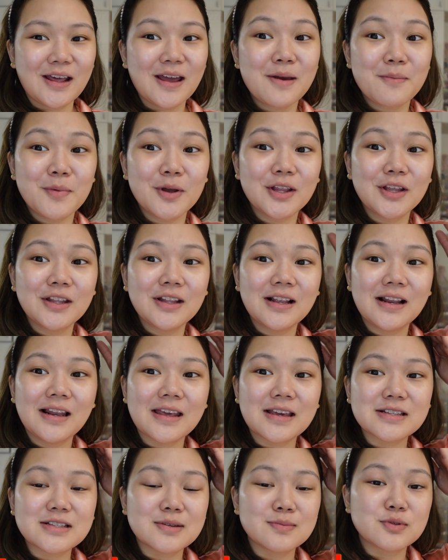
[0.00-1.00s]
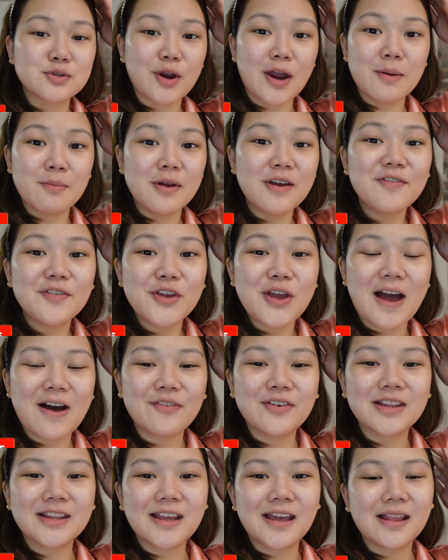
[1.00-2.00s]
like button, click subscribe if you
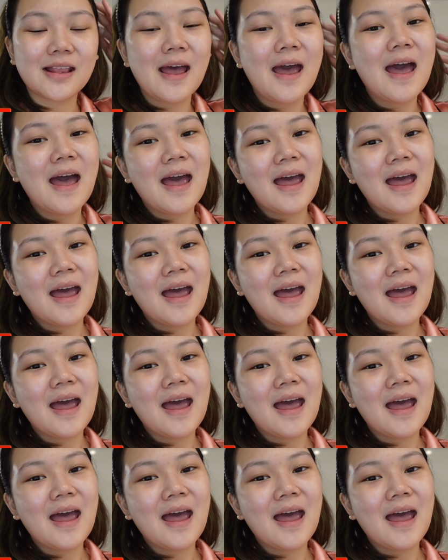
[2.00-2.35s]
haven't yet,